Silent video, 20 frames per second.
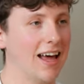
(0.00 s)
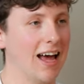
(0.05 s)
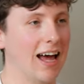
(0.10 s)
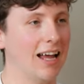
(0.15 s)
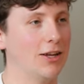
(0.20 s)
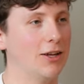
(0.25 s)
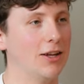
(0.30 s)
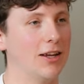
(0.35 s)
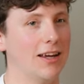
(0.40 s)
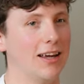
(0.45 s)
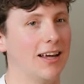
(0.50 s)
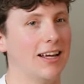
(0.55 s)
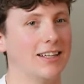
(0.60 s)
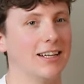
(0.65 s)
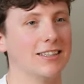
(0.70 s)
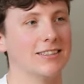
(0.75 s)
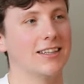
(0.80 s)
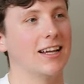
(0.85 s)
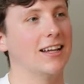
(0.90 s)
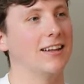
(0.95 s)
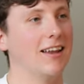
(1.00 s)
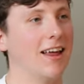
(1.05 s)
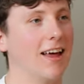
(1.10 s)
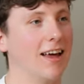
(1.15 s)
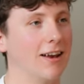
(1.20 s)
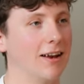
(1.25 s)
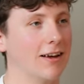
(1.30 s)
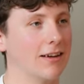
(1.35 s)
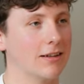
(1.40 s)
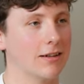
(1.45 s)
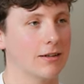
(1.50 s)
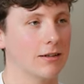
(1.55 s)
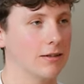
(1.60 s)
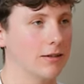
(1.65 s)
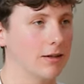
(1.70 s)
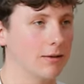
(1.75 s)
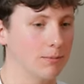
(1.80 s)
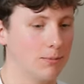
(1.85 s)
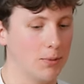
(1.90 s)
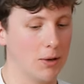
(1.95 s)
And it doesn't end there. Like
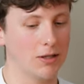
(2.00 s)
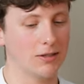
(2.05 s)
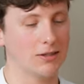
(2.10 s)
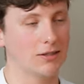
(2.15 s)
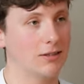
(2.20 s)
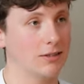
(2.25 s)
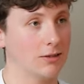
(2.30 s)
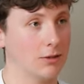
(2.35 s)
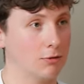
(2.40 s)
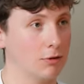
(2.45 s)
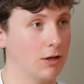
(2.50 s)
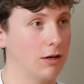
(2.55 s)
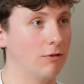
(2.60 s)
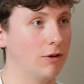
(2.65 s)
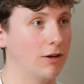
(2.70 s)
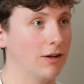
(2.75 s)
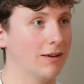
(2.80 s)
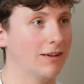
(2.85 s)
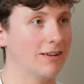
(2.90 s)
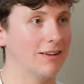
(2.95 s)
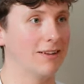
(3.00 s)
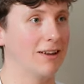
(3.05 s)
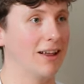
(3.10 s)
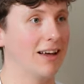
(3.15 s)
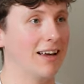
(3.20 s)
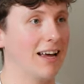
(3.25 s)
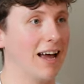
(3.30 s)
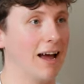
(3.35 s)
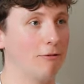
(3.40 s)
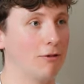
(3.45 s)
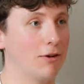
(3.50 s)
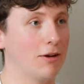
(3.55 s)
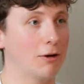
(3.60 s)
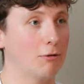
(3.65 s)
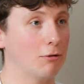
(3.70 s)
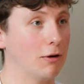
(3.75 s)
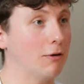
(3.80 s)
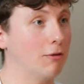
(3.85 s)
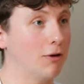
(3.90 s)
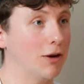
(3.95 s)
a person that's grieving, like having a
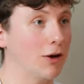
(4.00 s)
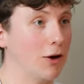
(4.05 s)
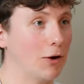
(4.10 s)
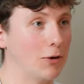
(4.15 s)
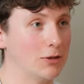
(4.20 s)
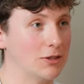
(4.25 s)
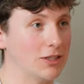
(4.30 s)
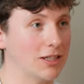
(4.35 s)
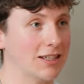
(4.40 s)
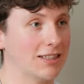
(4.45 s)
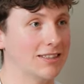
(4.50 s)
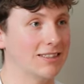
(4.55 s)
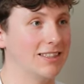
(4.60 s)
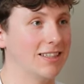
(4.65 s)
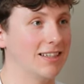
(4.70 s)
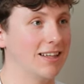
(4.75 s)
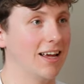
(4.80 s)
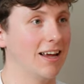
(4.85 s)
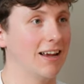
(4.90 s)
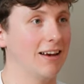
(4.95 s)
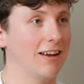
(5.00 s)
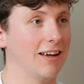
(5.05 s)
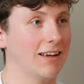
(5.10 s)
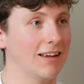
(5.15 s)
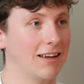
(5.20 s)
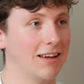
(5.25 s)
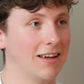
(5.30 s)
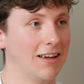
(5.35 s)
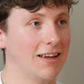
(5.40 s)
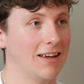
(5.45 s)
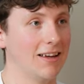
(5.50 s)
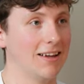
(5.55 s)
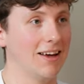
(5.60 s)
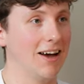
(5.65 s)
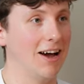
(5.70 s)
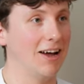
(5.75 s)
grieving coach that can sit there and like, mad.